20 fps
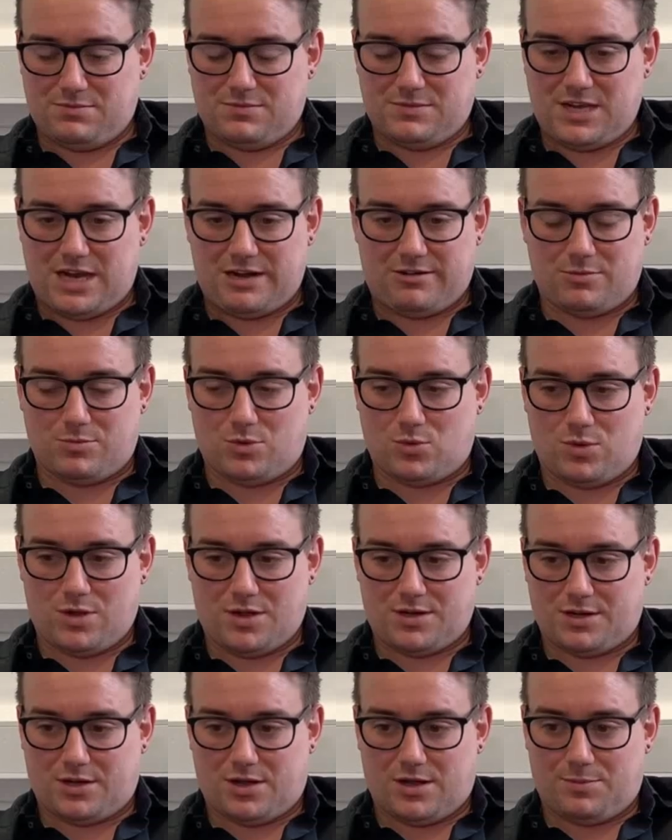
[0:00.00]
terrible
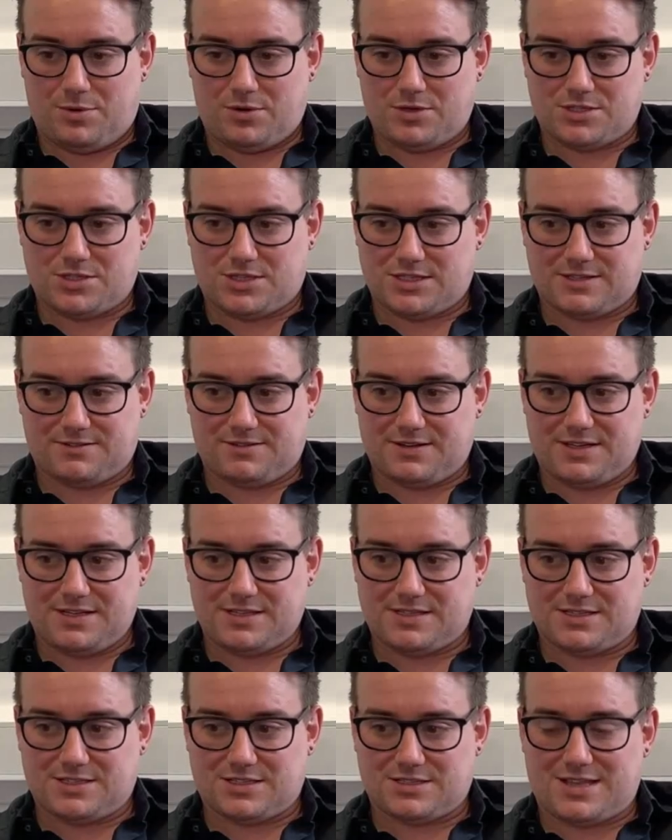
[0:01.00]
wording. I apologise if it
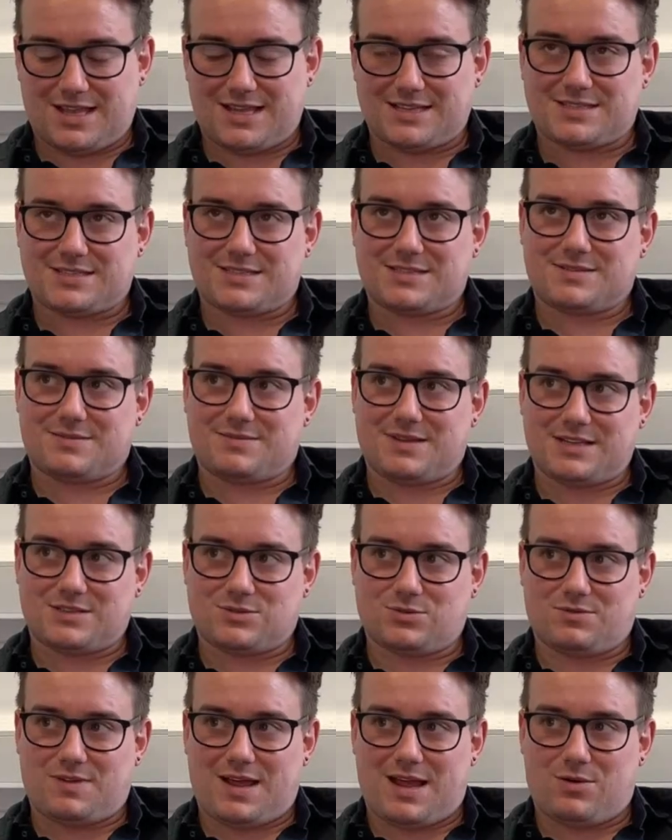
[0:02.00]
is. It's just that's
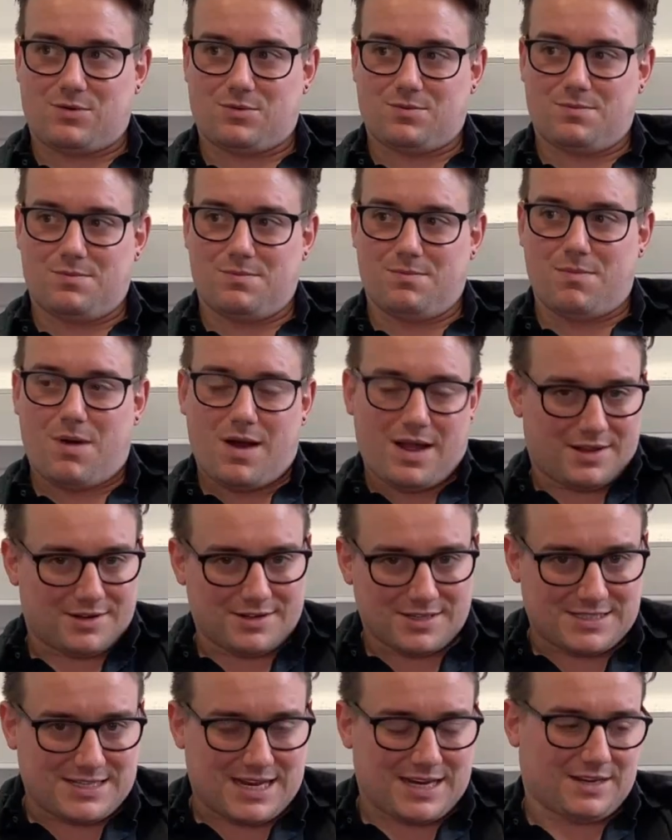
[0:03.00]
sort of how my
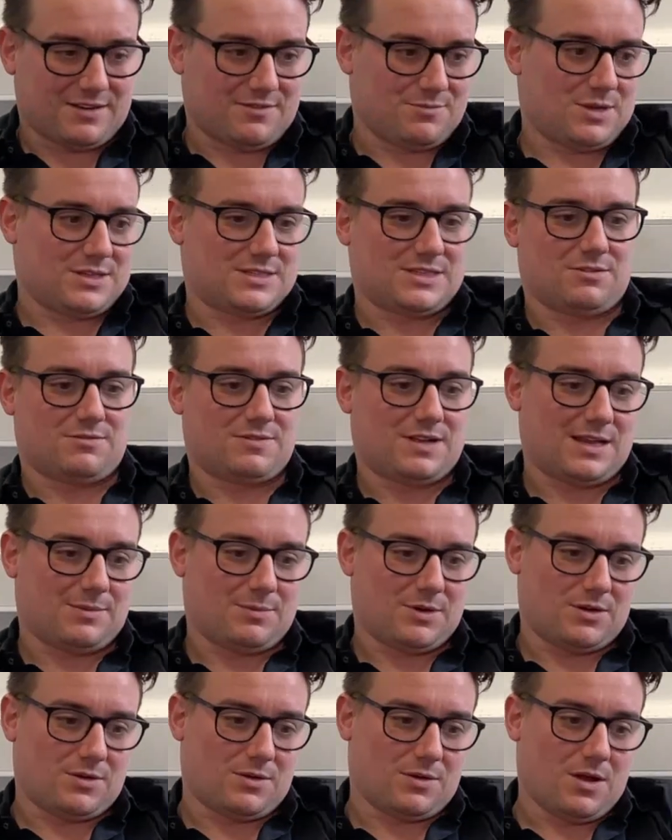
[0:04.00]
understanding of myself came
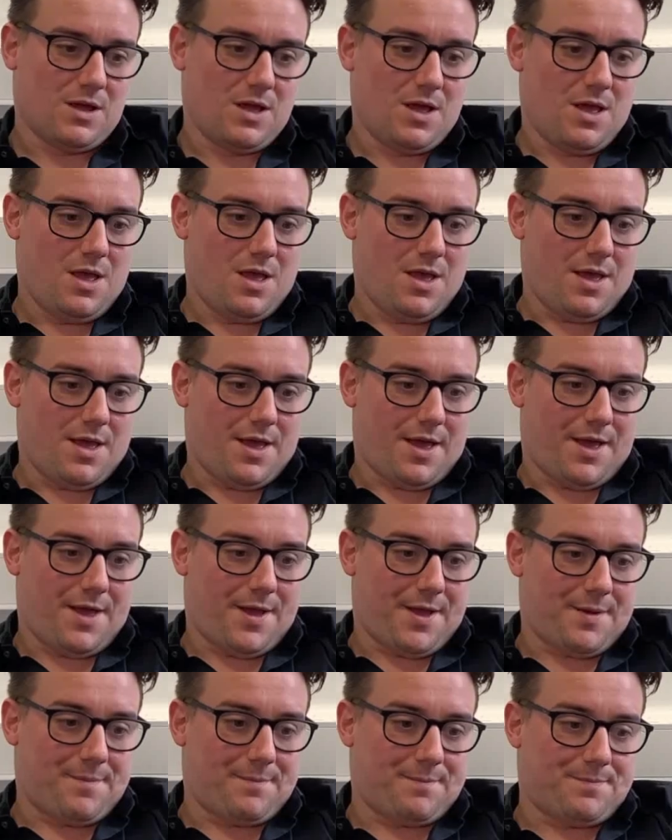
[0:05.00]
along.
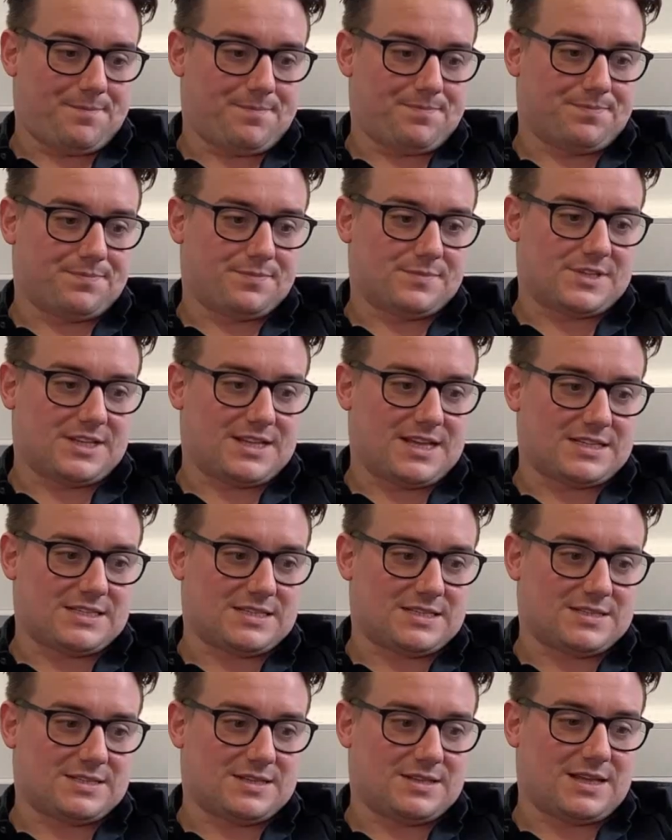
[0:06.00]
So
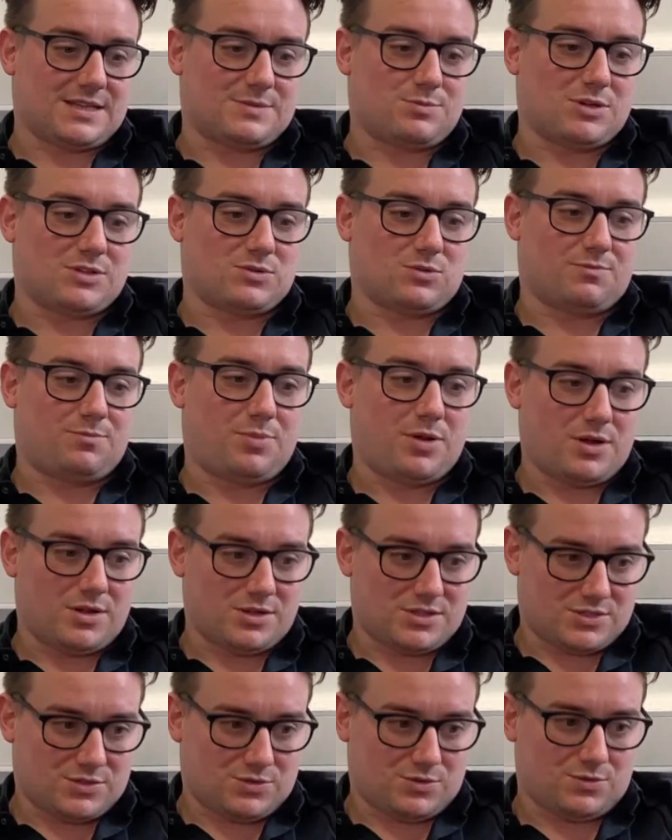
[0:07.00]
that's my sort of
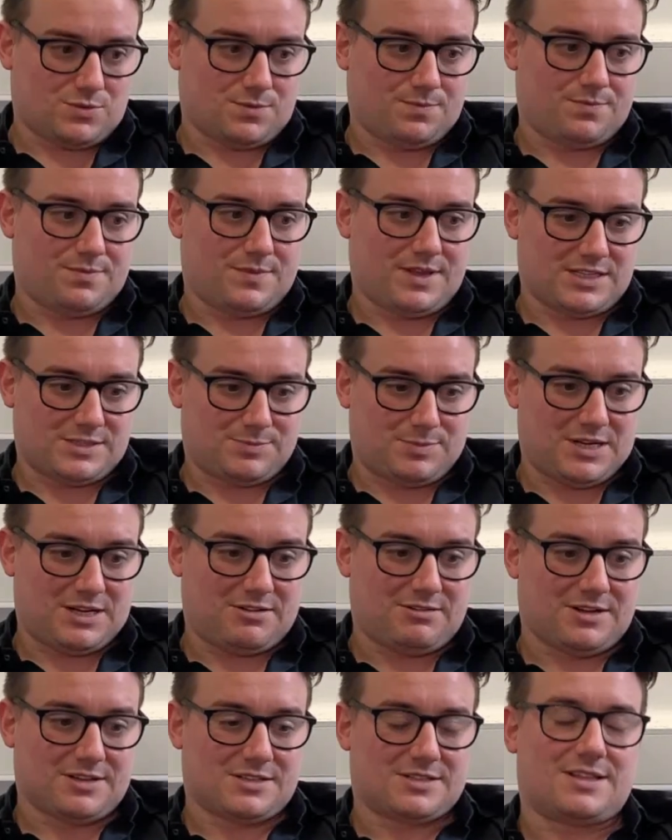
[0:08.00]
personal
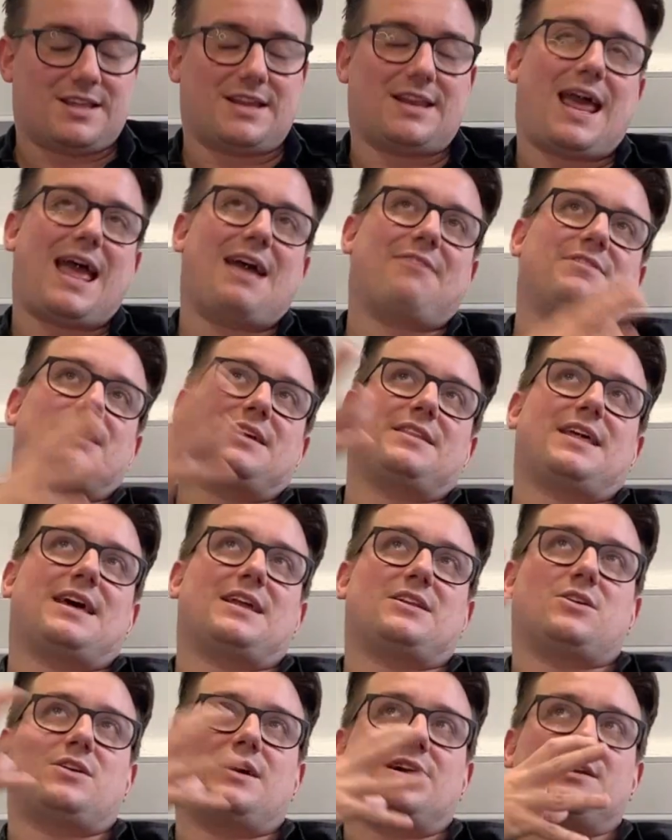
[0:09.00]
experience, and then having
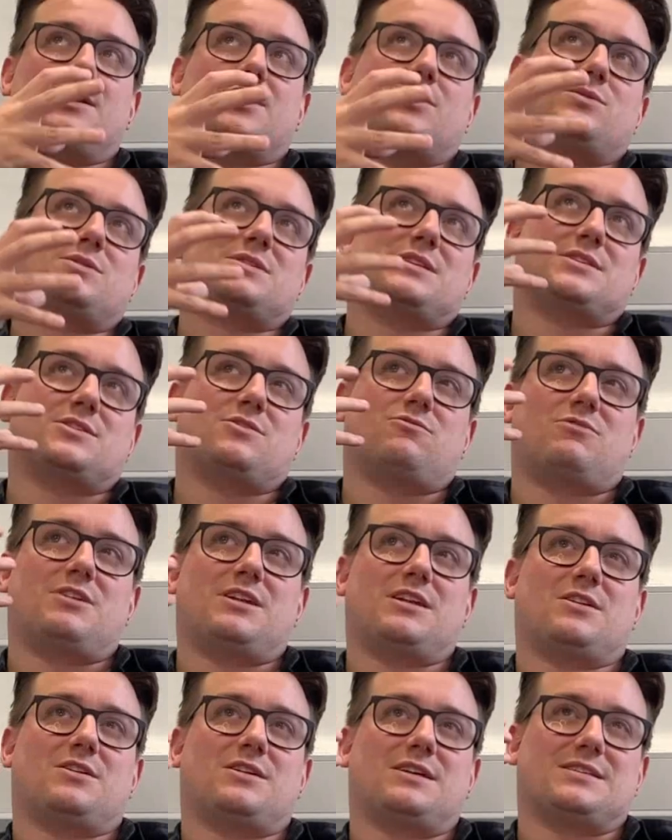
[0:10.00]
that diagnosis and
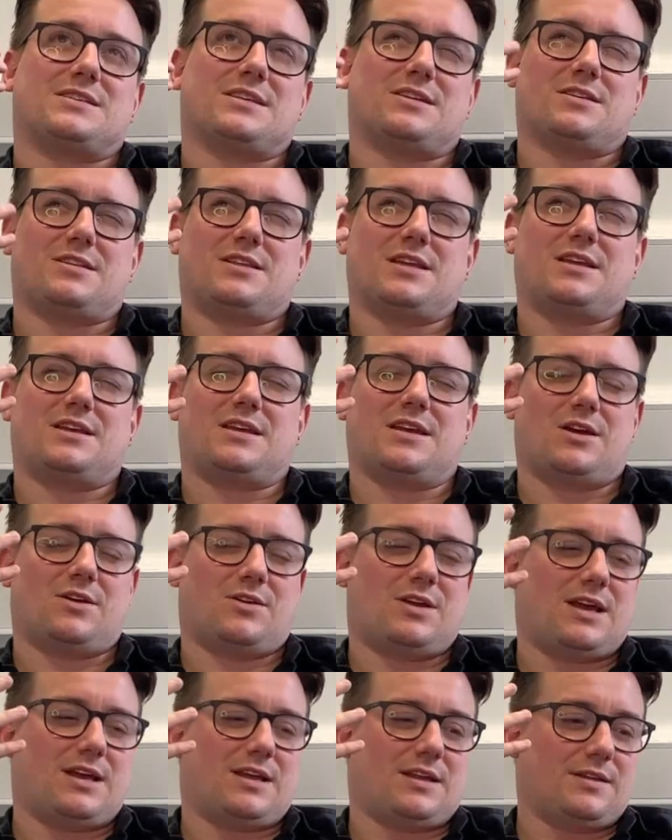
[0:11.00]
realising and thinking,
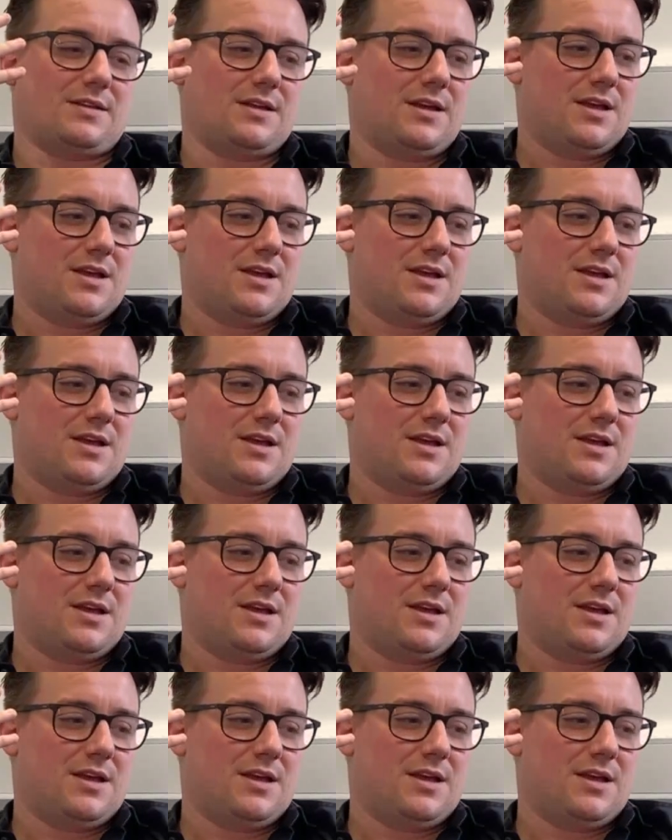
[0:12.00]
okay,